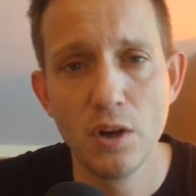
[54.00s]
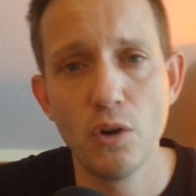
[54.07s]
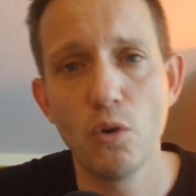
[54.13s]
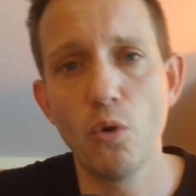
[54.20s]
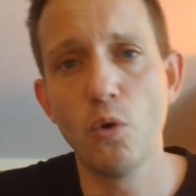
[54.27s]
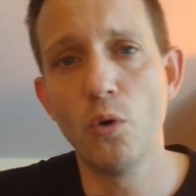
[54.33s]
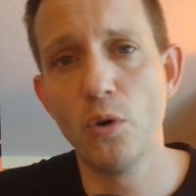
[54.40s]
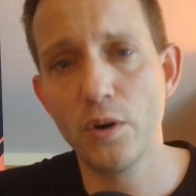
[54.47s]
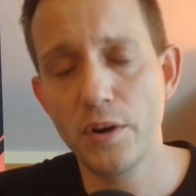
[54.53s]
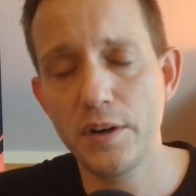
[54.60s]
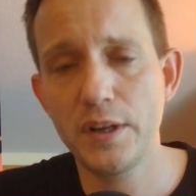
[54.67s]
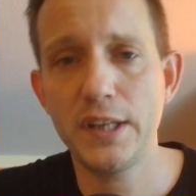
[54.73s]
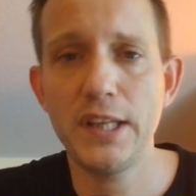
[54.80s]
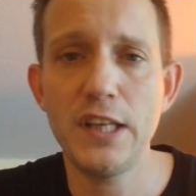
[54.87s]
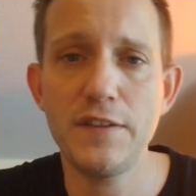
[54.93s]

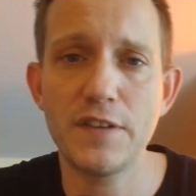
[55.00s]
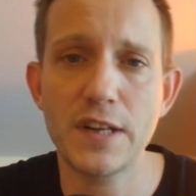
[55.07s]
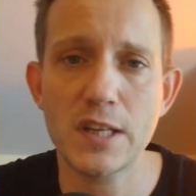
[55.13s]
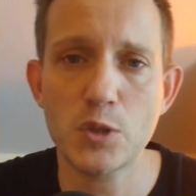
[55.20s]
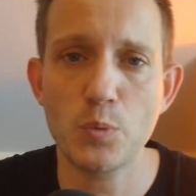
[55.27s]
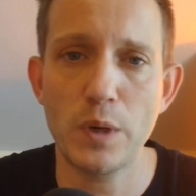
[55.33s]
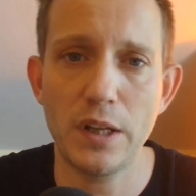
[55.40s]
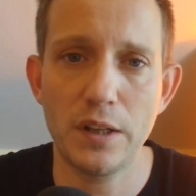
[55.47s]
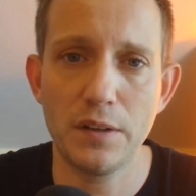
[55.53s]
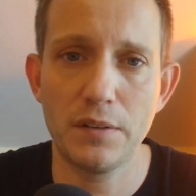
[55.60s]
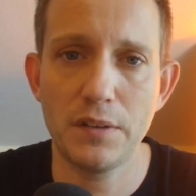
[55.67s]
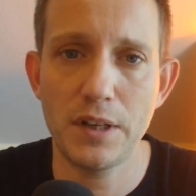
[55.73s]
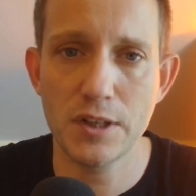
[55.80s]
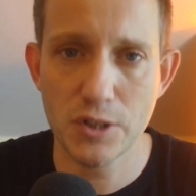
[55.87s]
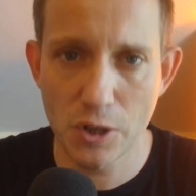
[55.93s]
or even as well
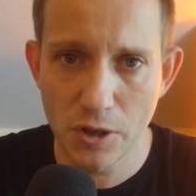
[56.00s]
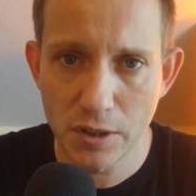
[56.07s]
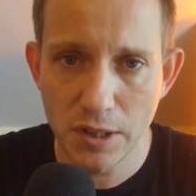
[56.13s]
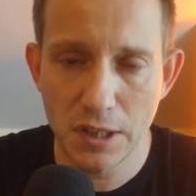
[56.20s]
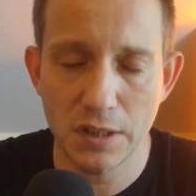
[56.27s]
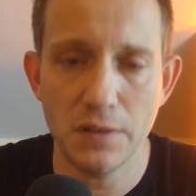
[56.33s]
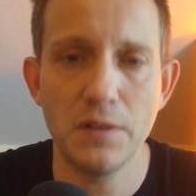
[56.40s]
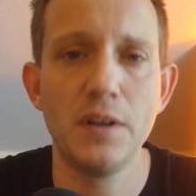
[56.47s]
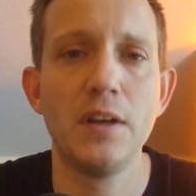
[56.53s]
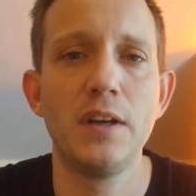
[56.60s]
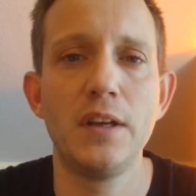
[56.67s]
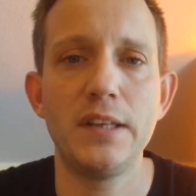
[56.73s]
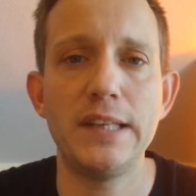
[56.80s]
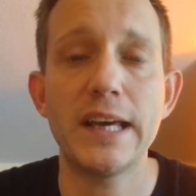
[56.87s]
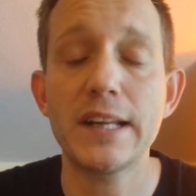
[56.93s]
in Turkey.
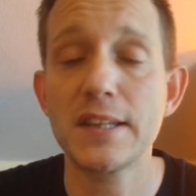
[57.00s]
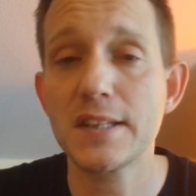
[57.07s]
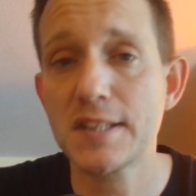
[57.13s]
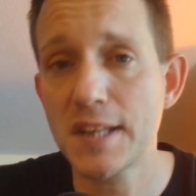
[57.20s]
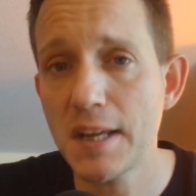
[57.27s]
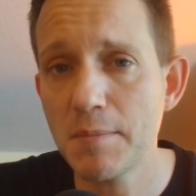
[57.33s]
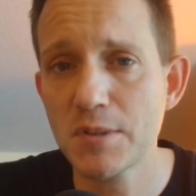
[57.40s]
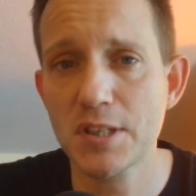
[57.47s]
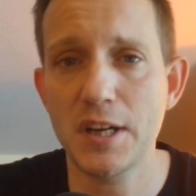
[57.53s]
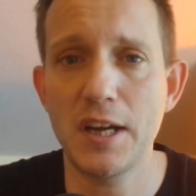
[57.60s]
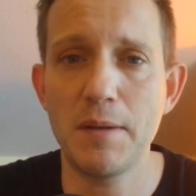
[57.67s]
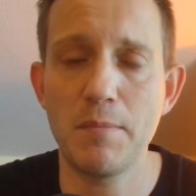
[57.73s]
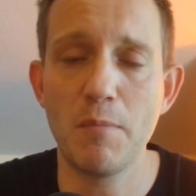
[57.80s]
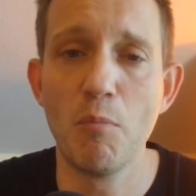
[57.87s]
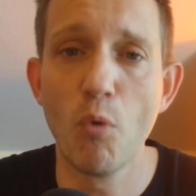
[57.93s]
Yet at the same
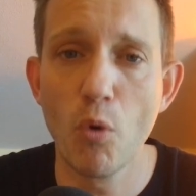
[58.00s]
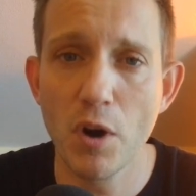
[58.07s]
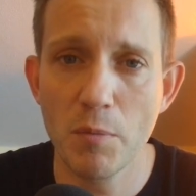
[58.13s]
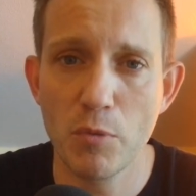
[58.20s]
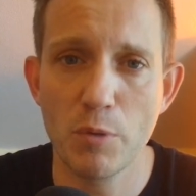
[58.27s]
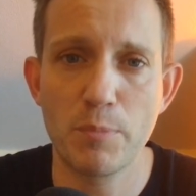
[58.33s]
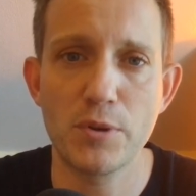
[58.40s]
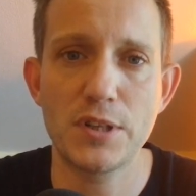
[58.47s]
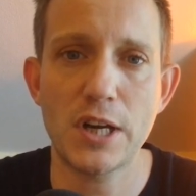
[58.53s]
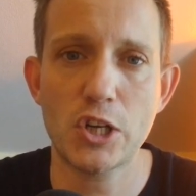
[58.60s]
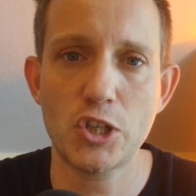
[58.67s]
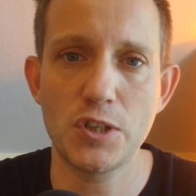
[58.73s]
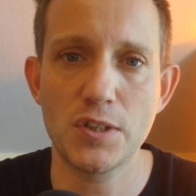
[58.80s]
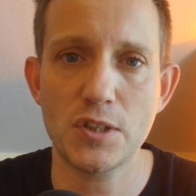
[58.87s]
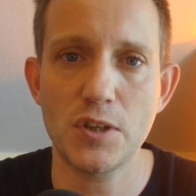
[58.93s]
time, more and more
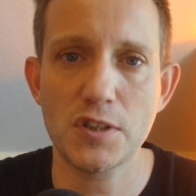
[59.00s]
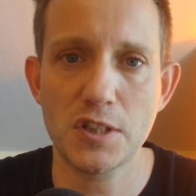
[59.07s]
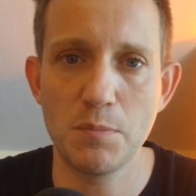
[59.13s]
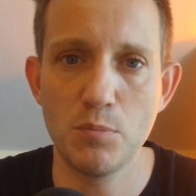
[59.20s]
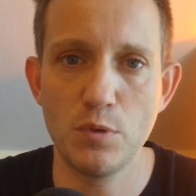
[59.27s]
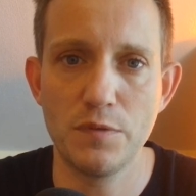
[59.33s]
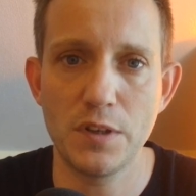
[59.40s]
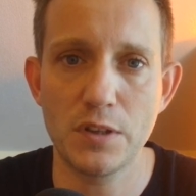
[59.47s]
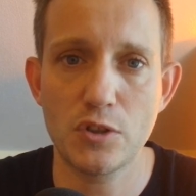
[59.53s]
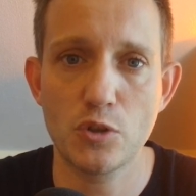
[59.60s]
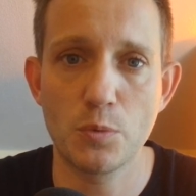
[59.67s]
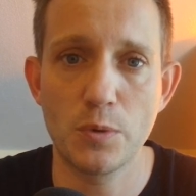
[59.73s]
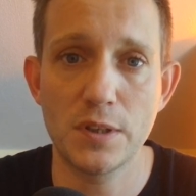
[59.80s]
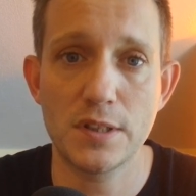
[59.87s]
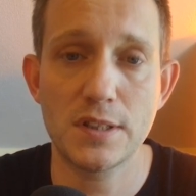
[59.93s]
production is also moving
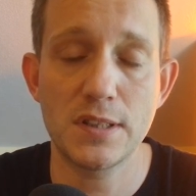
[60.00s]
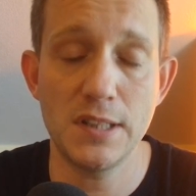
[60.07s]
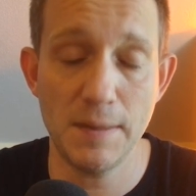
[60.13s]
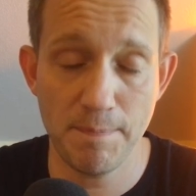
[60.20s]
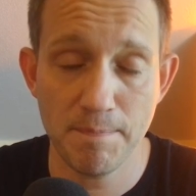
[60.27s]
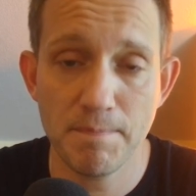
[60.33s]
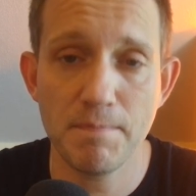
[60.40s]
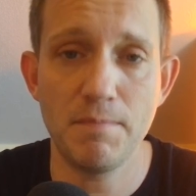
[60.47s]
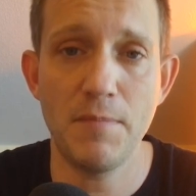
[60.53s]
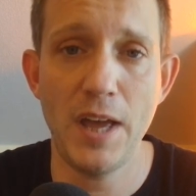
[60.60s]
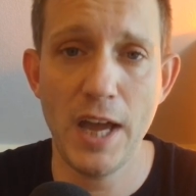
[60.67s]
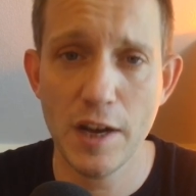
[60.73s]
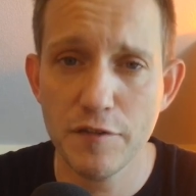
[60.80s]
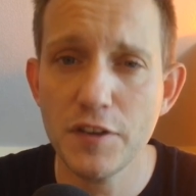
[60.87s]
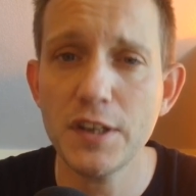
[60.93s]
towards,
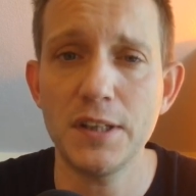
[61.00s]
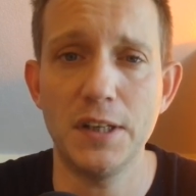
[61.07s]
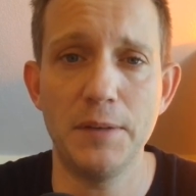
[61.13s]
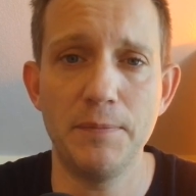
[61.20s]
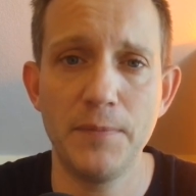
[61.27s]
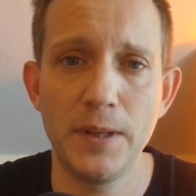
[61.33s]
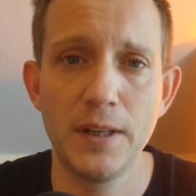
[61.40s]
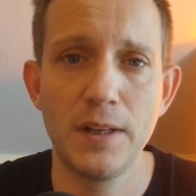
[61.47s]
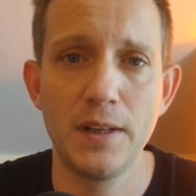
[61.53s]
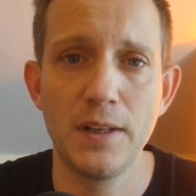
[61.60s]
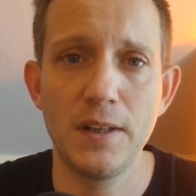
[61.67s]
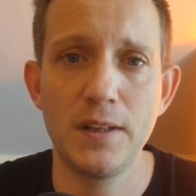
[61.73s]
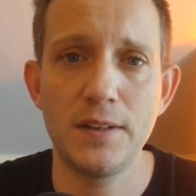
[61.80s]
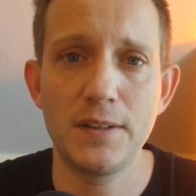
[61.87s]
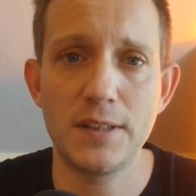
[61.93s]
Africa.
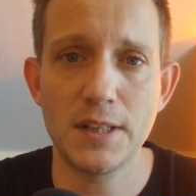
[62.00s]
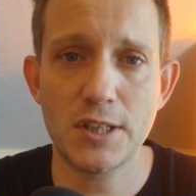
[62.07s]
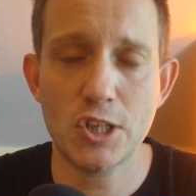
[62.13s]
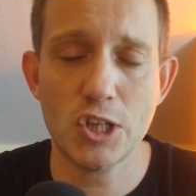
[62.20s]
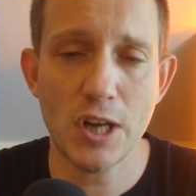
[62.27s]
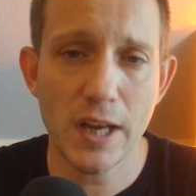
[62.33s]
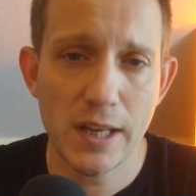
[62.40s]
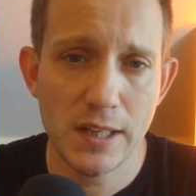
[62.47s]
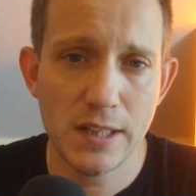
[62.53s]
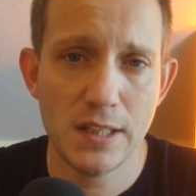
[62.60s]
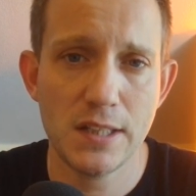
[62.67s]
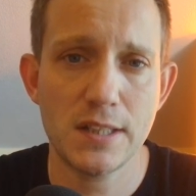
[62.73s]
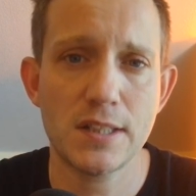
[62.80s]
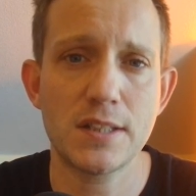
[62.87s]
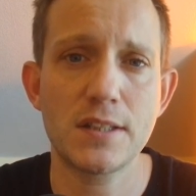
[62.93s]
The
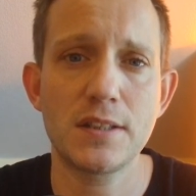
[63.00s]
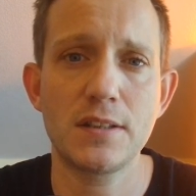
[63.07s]
Chinese